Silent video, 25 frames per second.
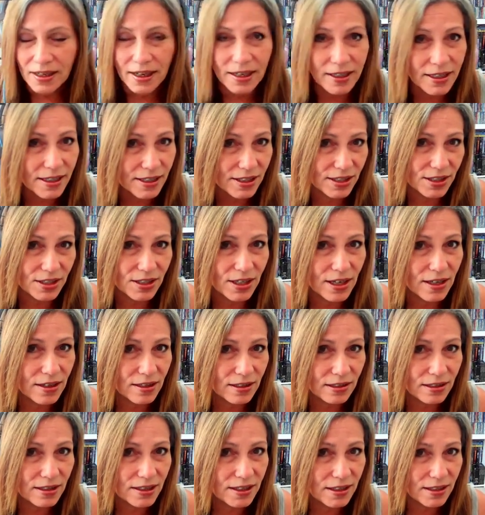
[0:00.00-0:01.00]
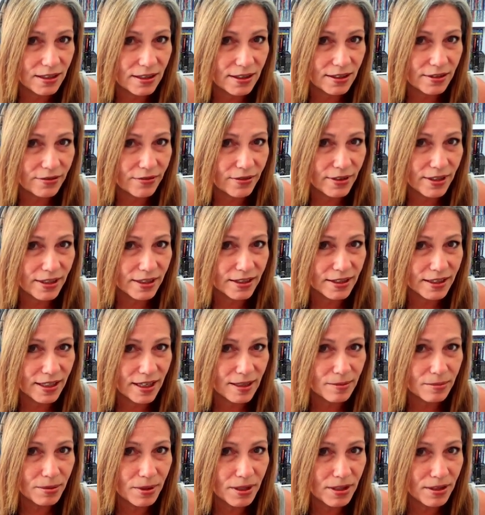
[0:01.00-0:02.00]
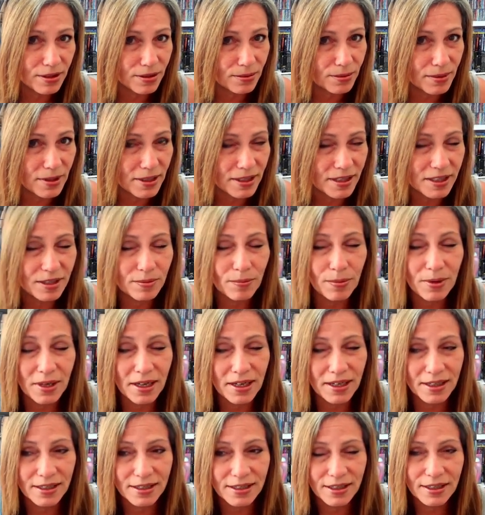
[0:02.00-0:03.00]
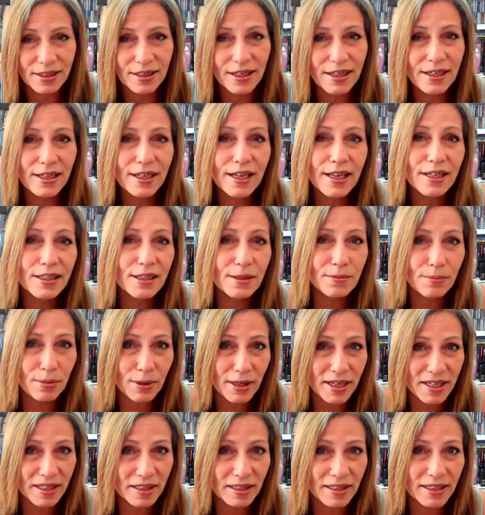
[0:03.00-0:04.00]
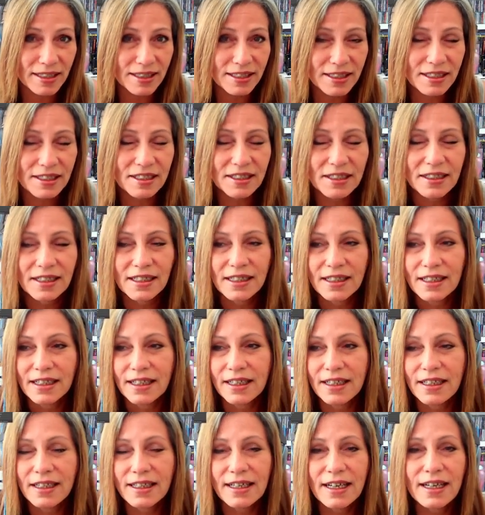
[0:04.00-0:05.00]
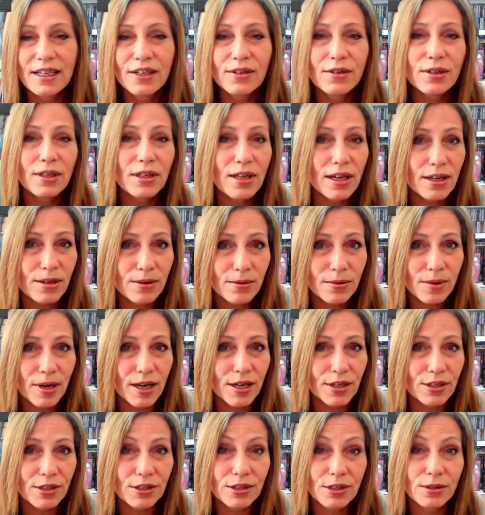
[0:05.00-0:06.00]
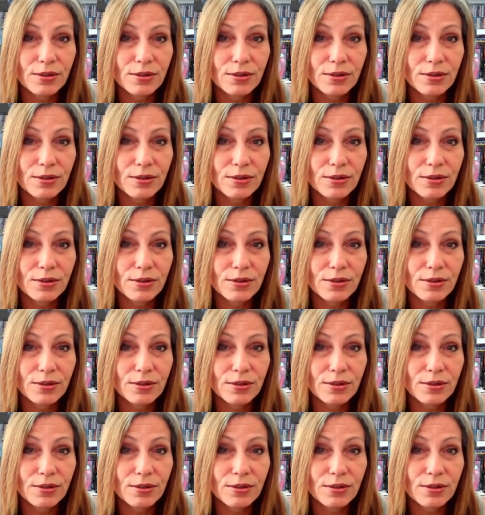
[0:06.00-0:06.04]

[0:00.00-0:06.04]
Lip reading: I get stuck listening to Frank Zappa otherwise. But he has a playlist, and I hear a lot of Rush.